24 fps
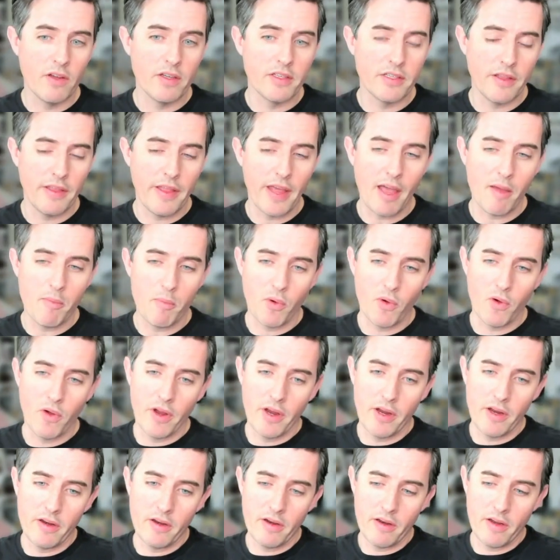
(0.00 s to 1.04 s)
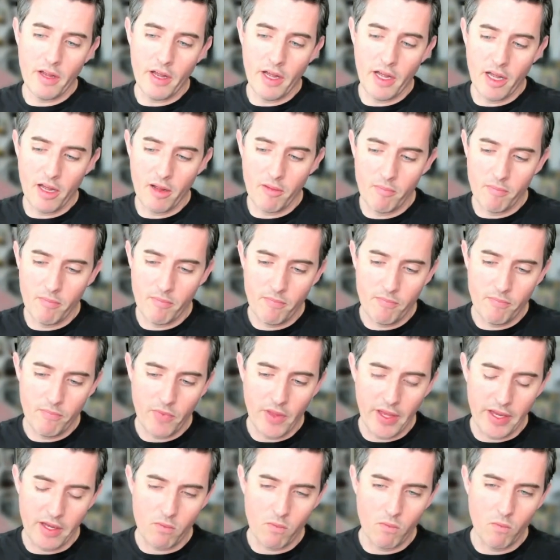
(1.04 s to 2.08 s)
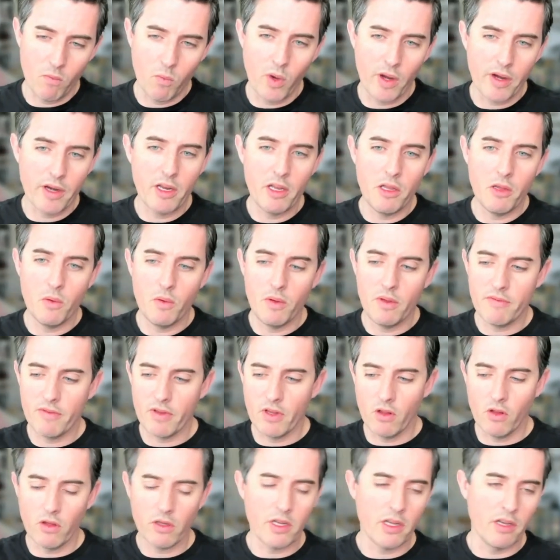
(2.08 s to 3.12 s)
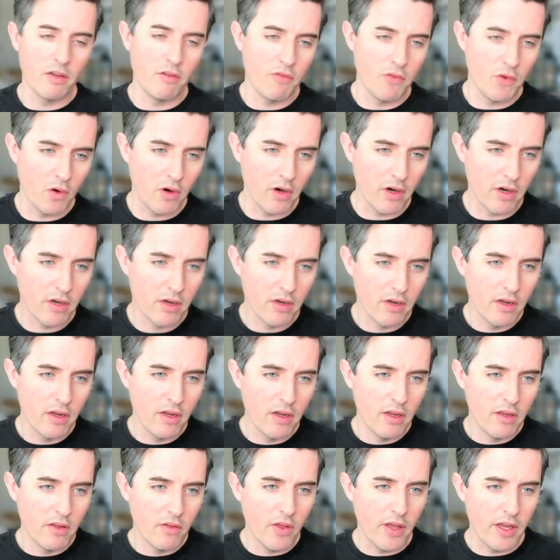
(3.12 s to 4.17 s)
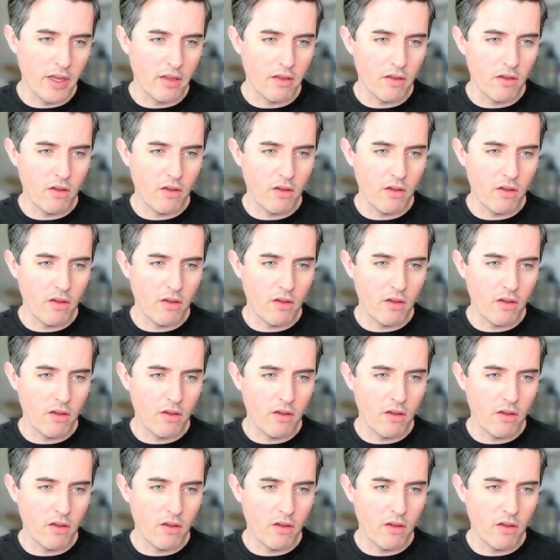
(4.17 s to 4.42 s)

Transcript: to that point, like, what are you even looking for? Like,